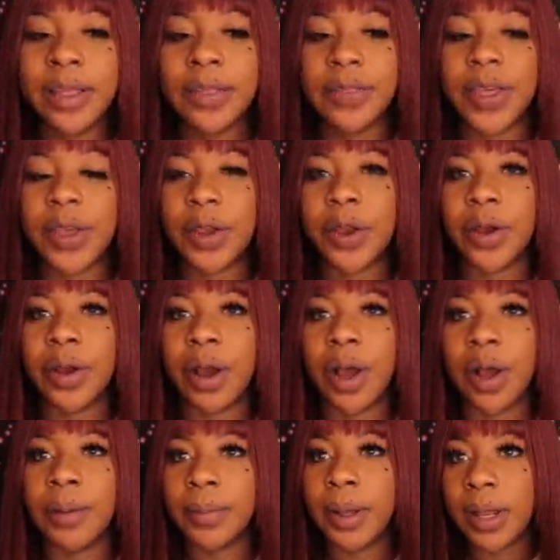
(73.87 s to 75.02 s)
thicker
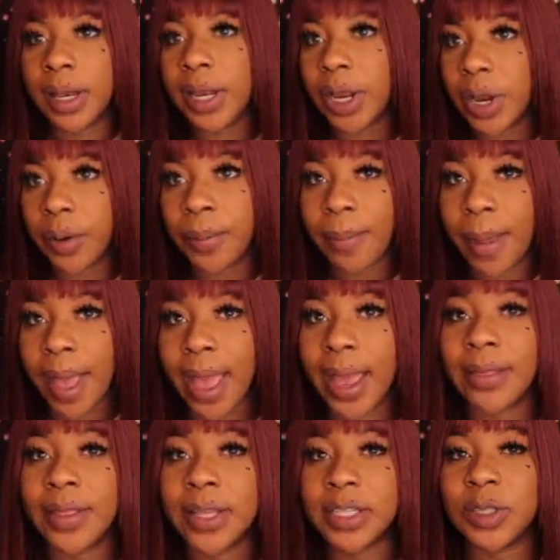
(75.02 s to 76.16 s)
clear mat,
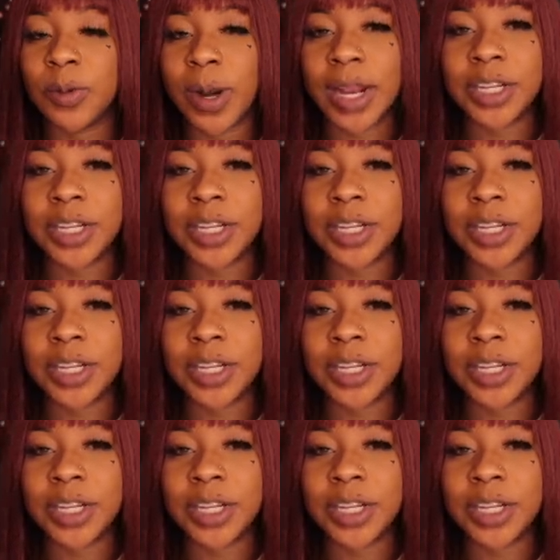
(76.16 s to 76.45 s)
and this is what I